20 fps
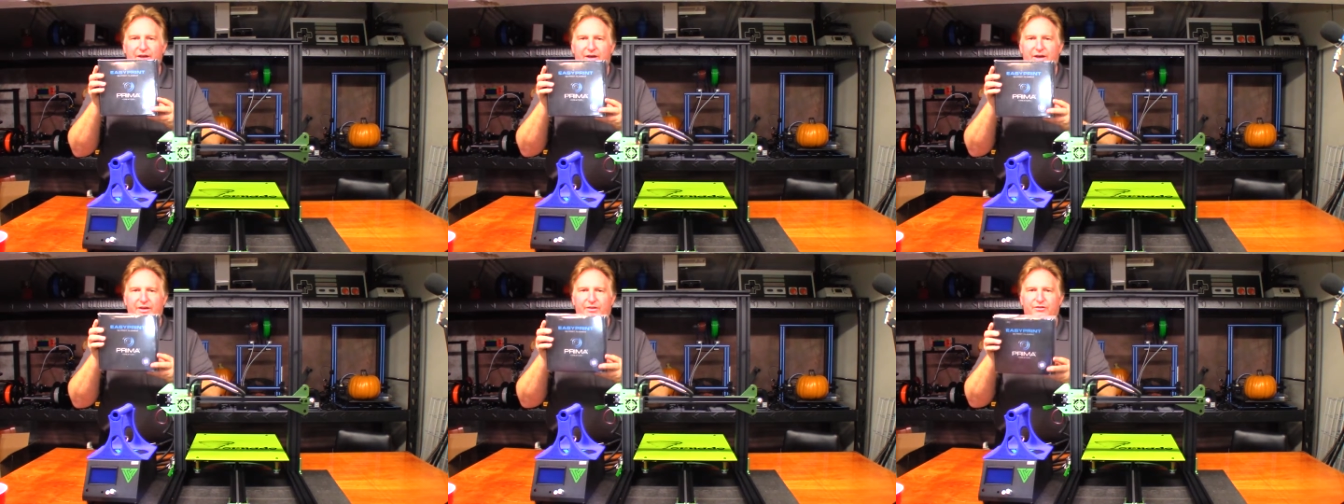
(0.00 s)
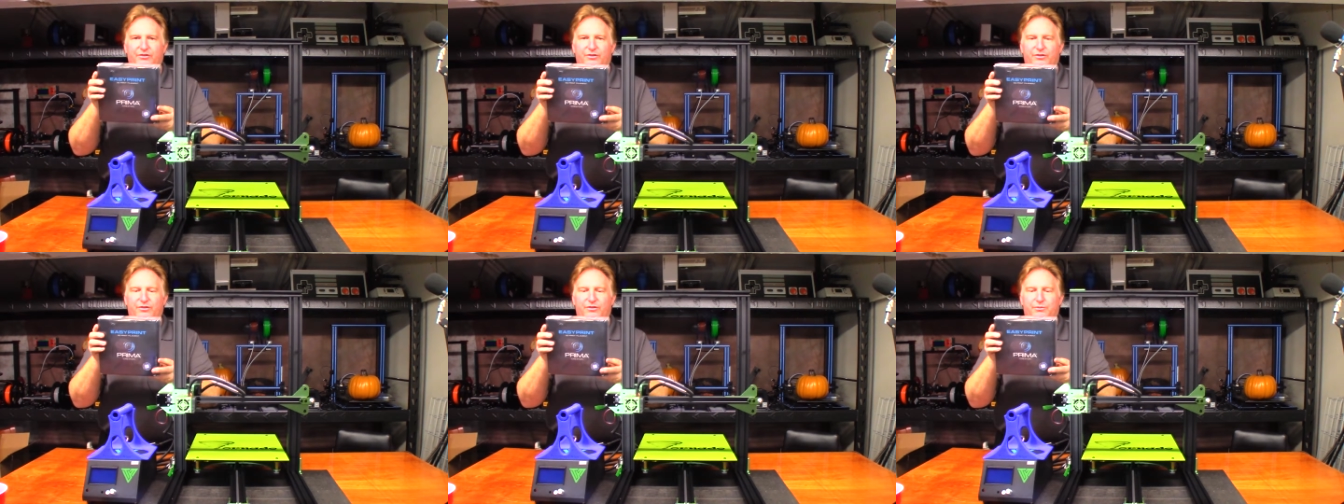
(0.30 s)
Uh,
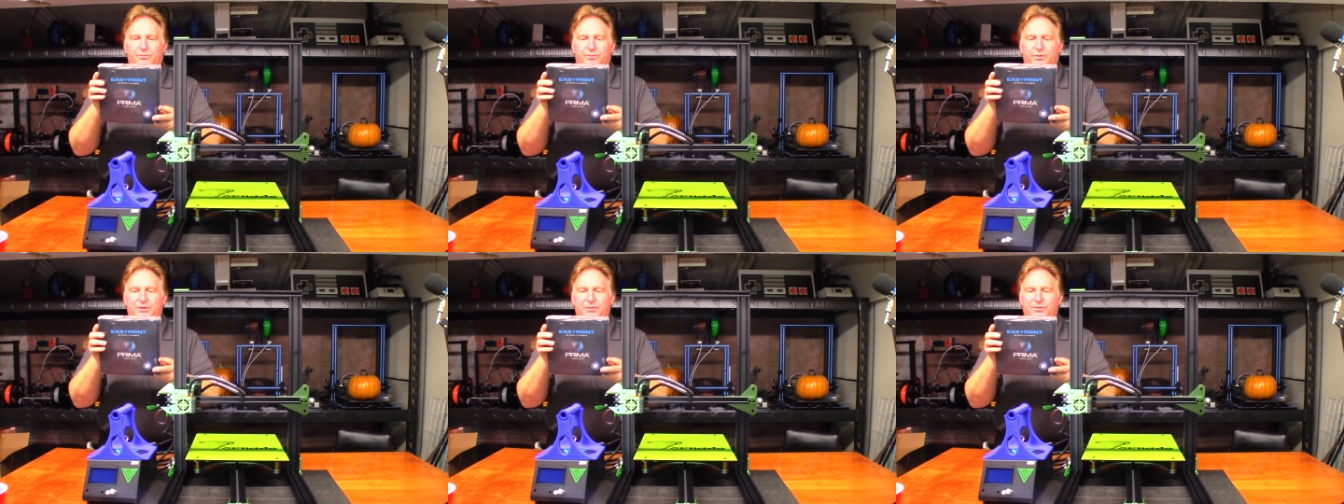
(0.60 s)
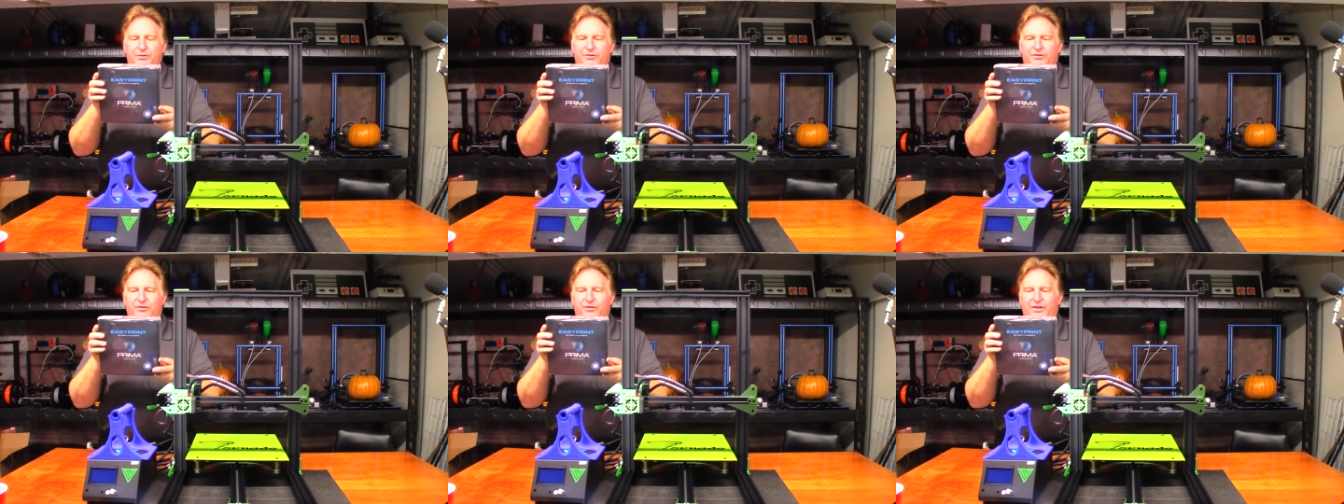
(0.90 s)
so
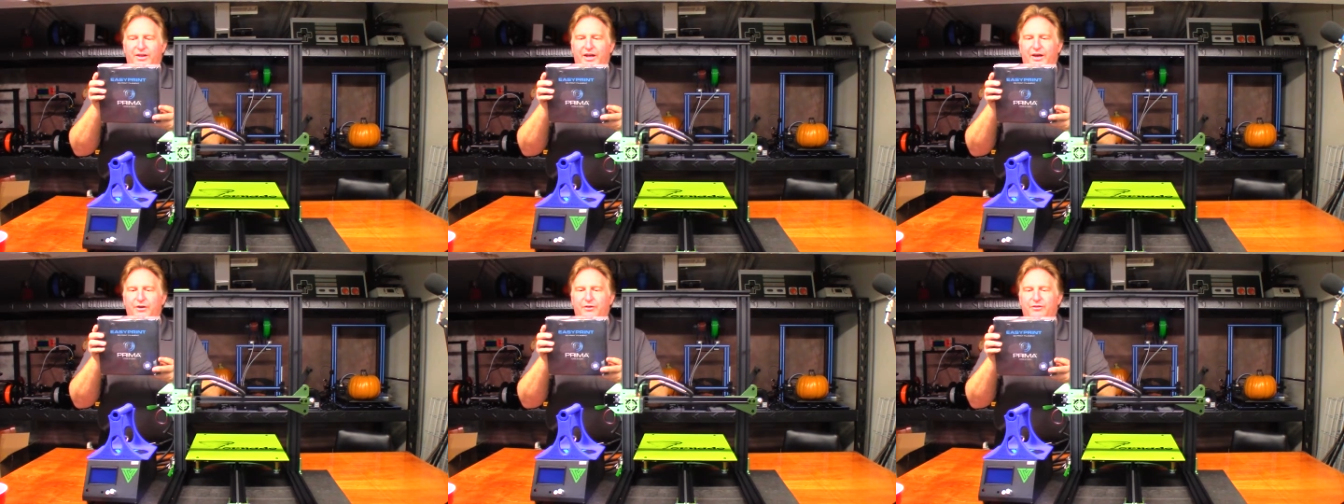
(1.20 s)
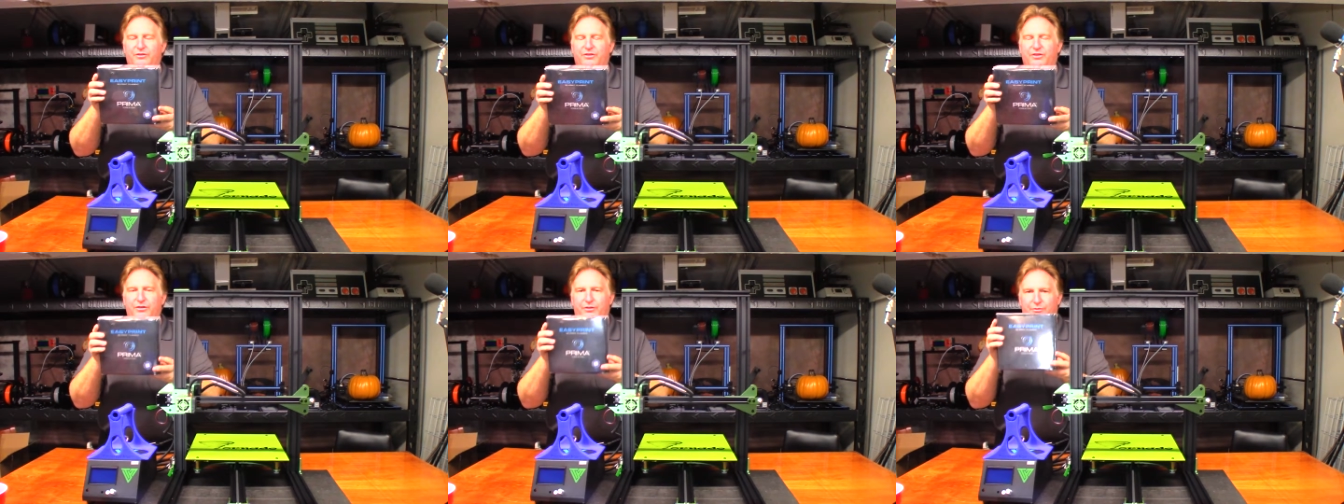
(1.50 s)
Prima sent
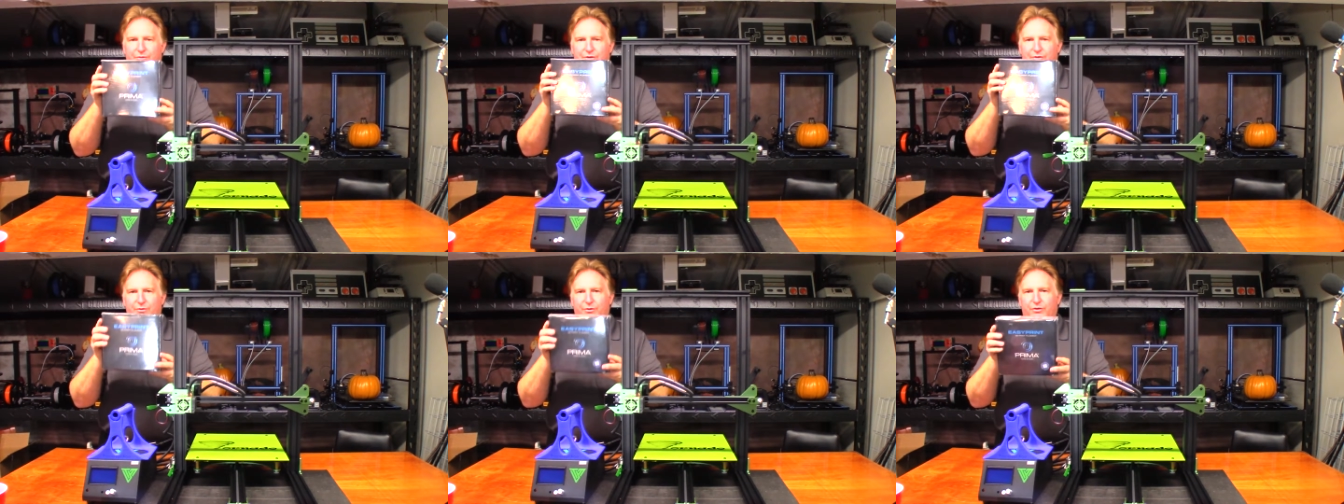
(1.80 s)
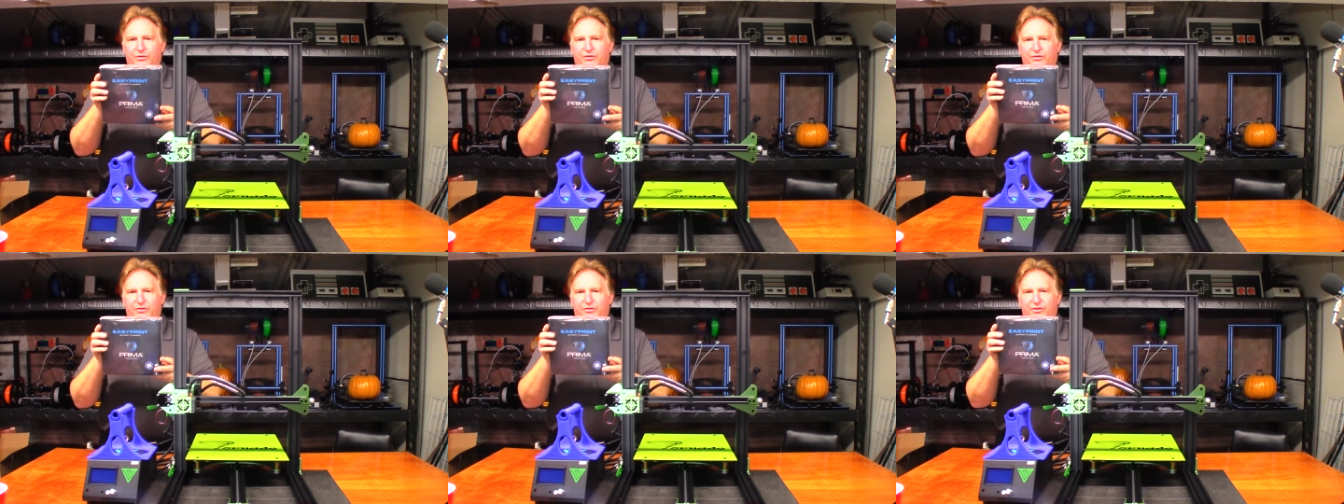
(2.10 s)
out three
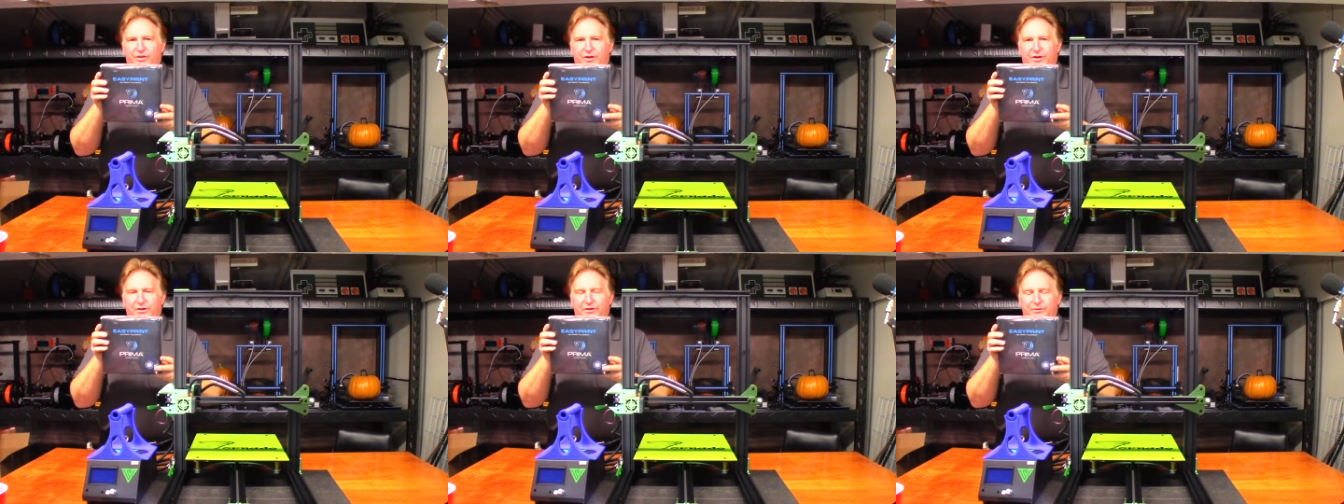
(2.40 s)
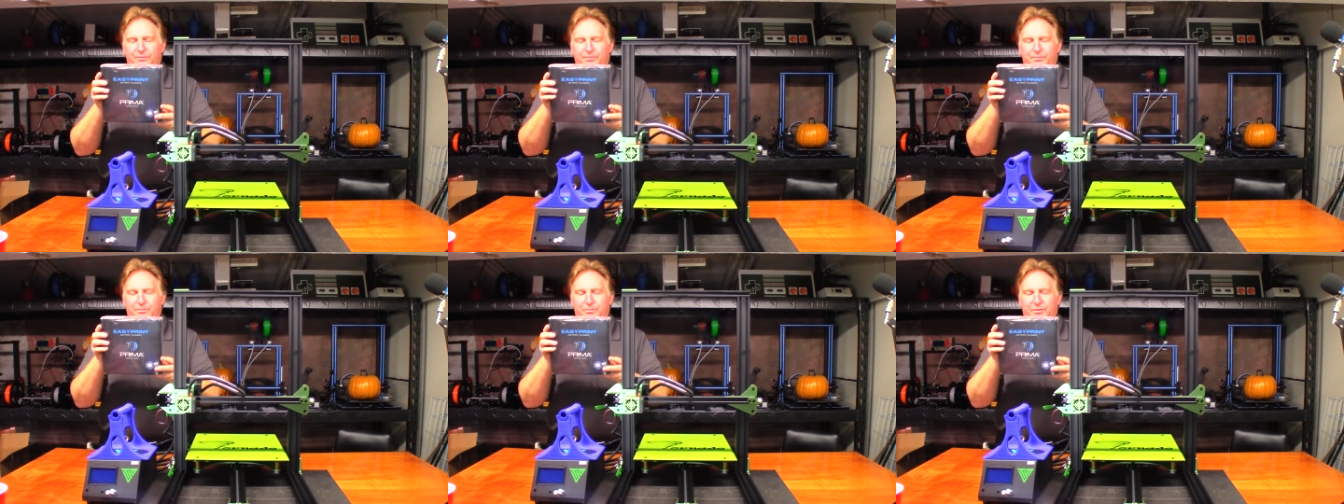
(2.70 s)
rolls of
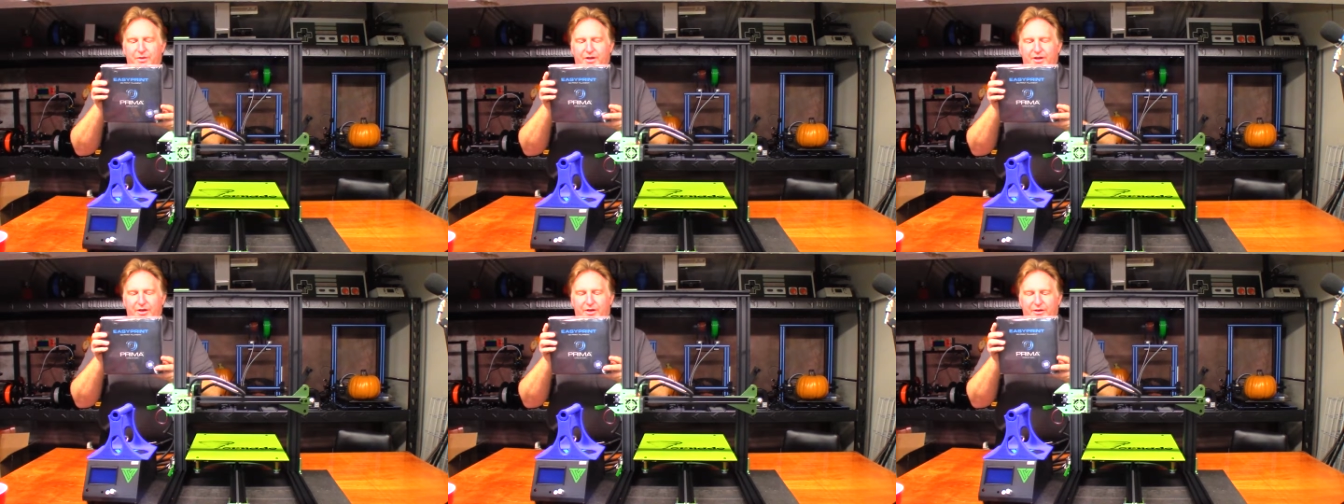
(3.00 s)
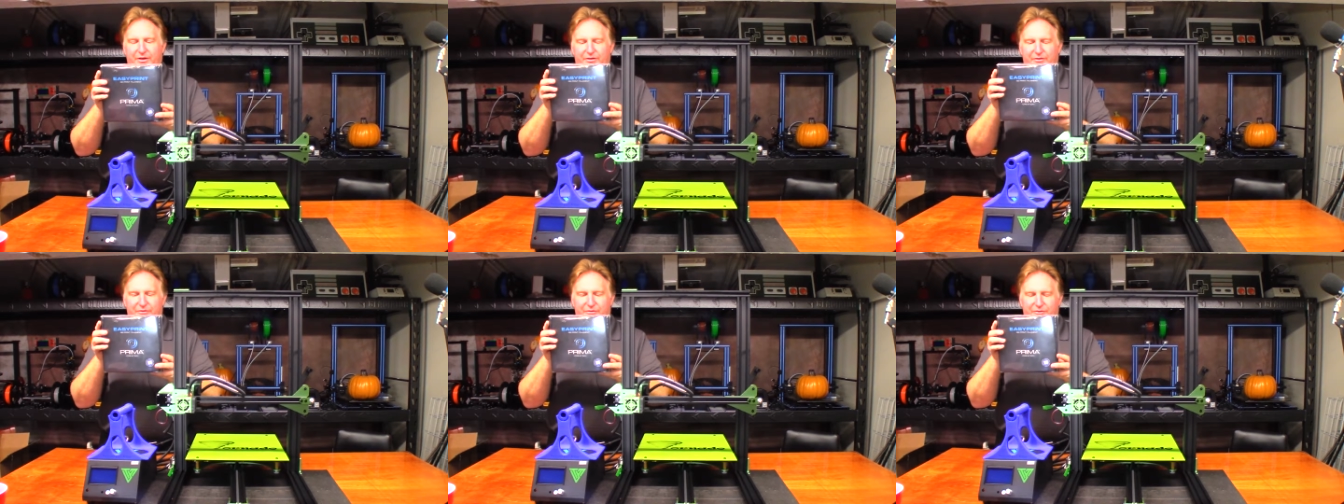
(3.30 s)
their
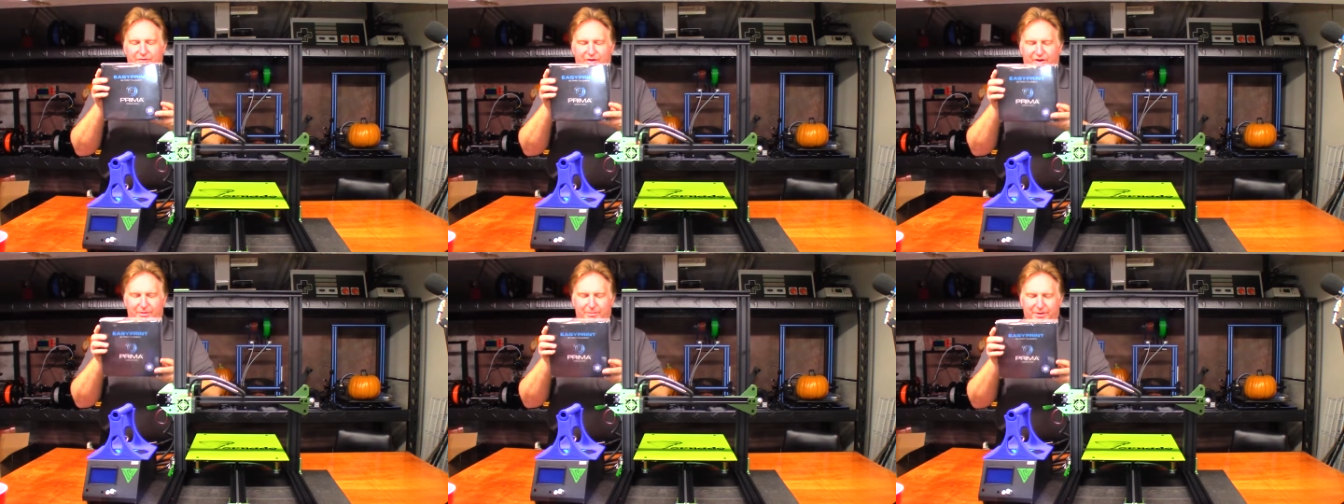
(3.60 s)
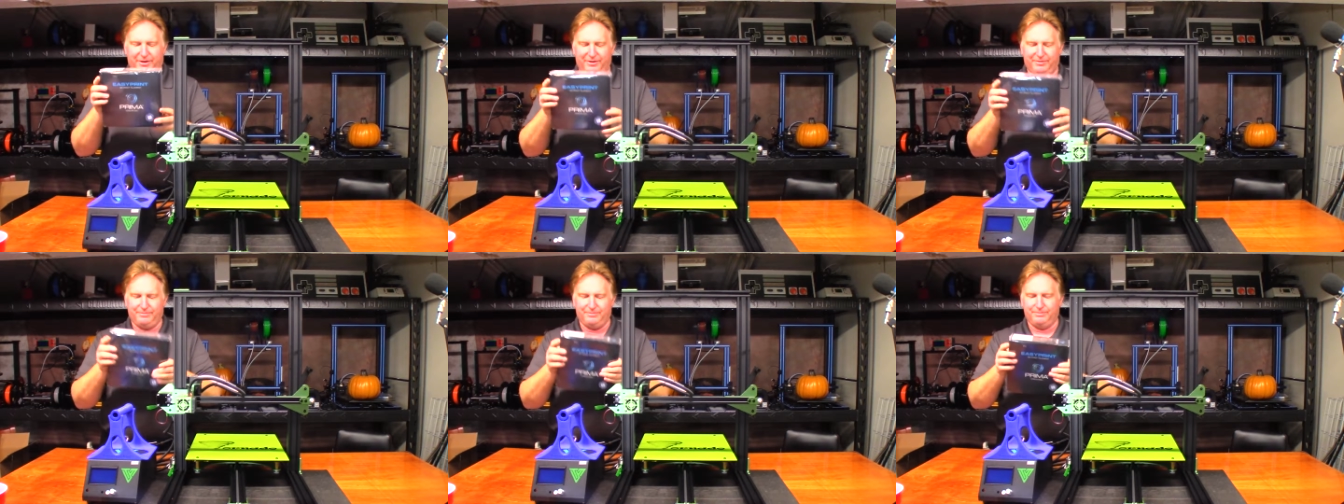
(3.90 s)
uh,
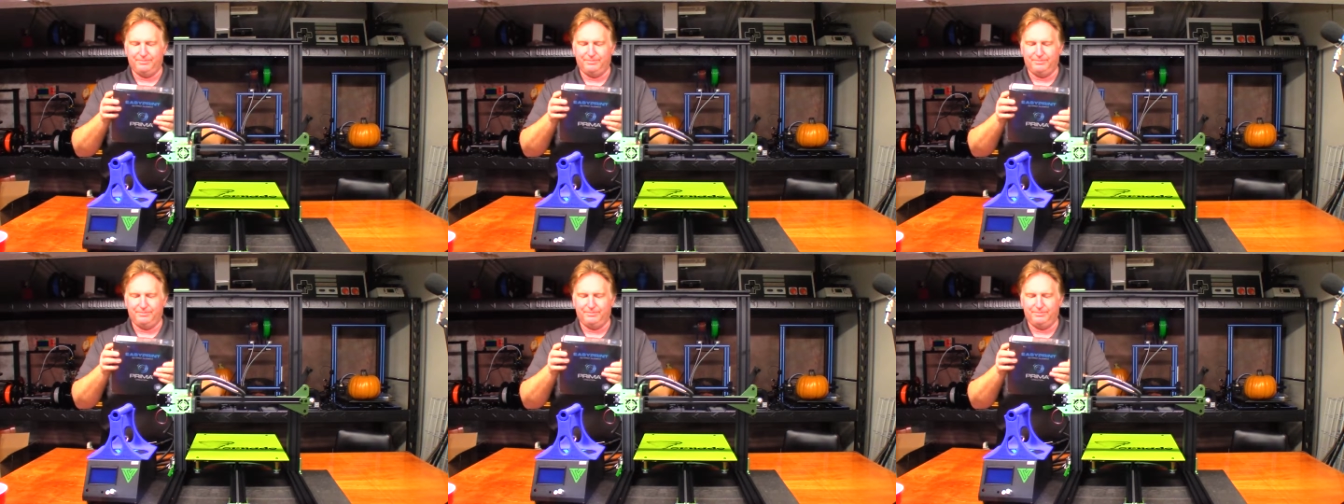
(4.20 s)
filament.